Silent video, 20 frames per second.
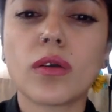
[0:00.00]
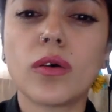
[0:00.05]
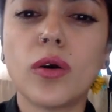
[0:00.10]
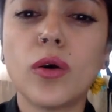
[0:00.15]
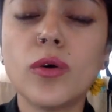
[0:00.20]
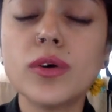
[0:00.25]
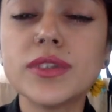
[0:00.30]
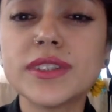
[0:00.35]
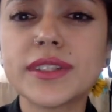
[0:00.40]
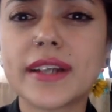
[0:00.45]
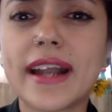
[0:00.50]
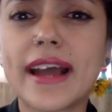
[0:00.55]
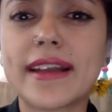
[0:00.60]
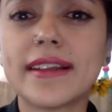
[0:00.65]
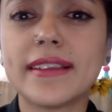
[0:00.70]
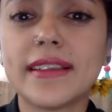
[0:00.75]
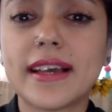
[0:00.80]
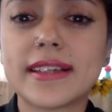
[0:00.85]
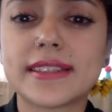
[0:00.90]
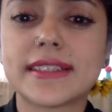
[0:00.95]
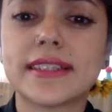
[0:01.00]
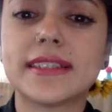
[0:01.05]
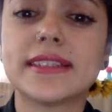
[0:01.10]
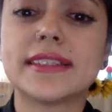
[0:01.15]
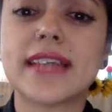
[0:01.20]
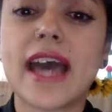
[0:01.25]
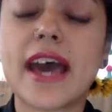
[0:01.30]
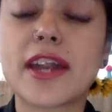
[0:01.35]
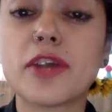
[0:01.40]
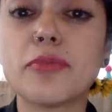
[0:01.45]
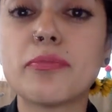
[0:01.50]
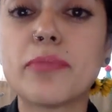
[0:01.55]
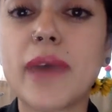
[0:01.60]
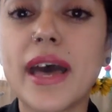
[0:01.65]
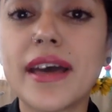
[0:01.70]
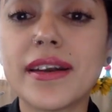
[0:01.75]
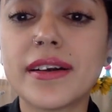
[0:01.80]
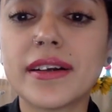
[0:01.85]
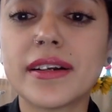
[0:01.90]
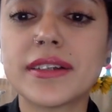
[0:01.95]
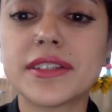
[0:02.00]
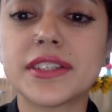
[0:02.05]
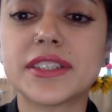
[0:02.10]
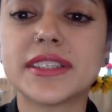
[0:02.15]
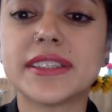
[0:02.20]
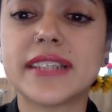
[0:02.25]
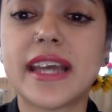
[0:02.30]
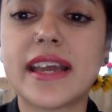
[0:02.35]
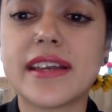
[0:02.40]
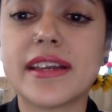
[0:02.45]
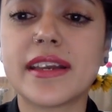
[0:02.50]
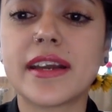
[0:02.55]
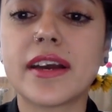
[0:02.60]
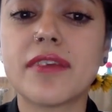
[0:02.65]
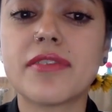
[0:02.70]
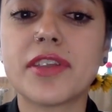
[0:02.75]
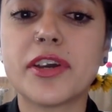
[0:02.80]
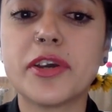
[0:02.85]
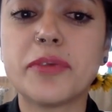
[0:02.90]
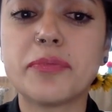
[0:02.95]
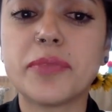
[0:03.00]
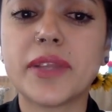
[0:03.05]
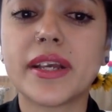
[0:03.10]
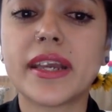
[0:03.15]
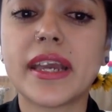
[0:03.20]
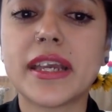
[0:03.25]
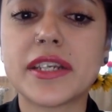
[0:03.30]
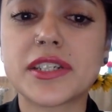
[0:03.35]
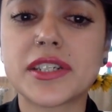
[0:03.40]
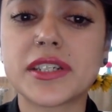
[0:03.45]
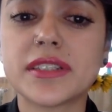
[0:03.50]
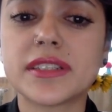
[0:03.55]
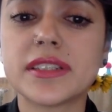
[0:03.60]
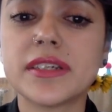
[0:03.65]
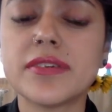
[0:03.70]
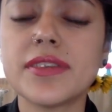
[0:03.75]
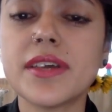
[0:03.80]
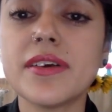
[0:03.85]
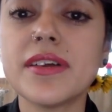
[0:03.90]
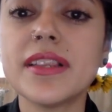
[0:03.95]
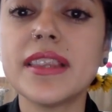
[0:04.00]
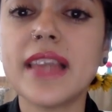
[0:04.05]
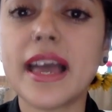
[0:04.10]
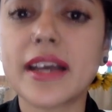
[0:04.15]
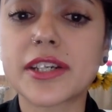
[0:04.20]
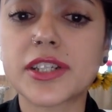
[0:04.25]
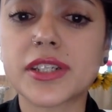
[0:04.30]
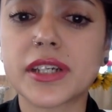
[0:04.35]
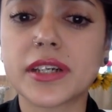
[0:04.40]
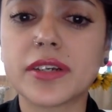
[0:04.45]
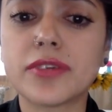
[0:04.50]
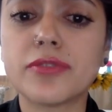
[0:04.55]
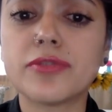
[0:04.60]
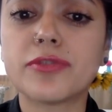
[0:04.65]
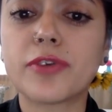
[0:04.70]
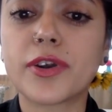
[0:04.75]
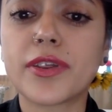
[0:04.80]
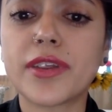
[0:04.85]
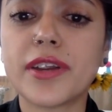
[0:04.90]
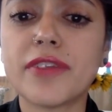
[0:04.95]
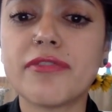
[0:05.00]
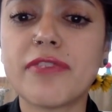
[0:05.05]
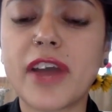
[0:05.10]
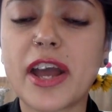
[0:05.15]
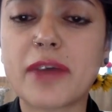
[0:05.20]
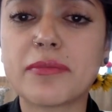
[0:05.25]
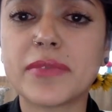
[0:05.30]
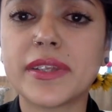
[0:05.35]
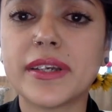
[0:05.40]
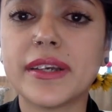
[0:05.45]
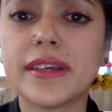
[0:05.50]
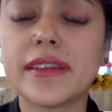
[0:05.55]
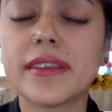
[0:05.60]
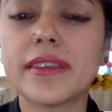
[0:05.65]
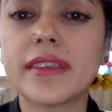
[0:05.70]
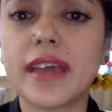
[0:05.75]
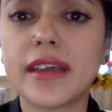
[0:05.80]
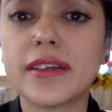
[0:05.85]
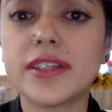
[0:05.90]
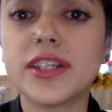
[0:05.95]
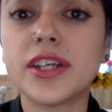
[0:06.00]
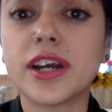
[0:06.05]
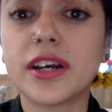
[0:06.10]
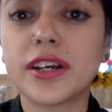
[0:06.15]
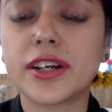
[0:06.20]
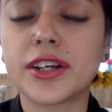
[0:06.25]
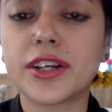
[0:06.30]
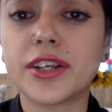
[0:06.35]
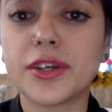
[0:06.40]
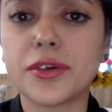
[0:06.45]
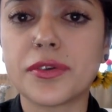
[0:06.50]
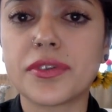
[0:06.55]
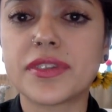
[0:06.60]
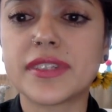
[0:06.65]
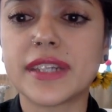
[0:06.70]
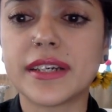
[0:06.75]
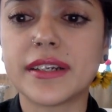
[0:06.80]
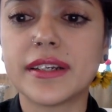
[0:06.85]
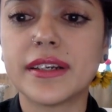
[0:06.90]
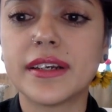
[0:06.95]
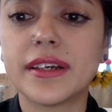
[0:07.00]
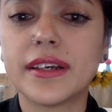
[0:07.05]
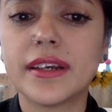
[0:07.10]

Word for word: Older adolescents had a better understanding of the implications of the election for their family than younger youth did.